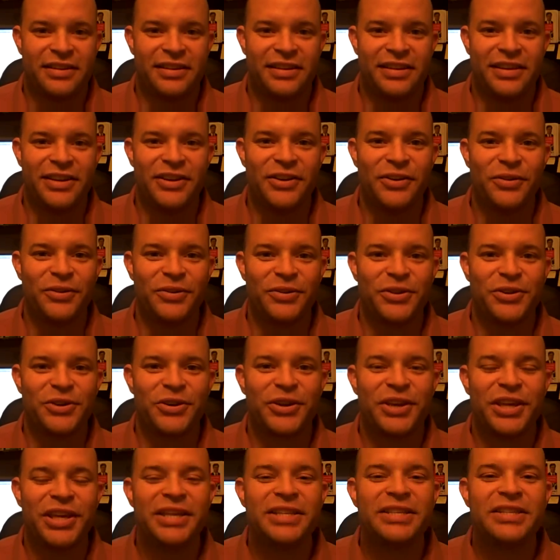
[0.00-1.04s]
Your
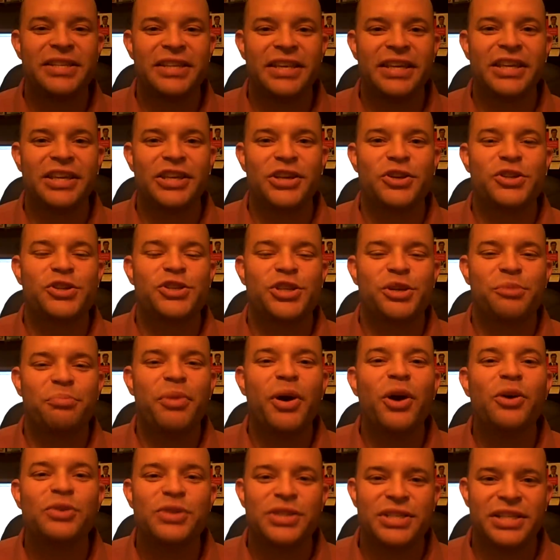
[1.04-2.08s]
kids think you're
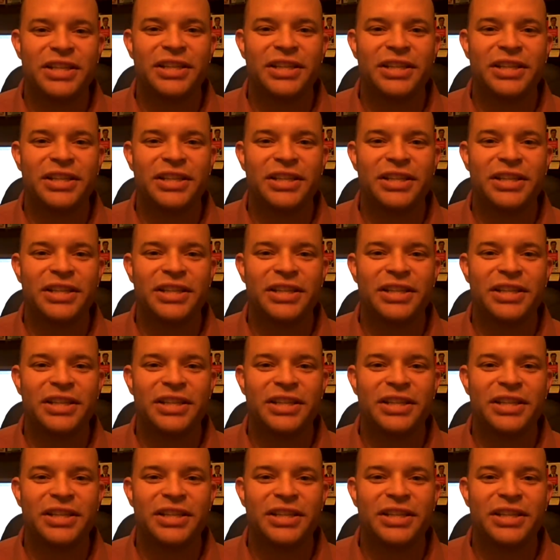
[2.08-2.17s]
supposed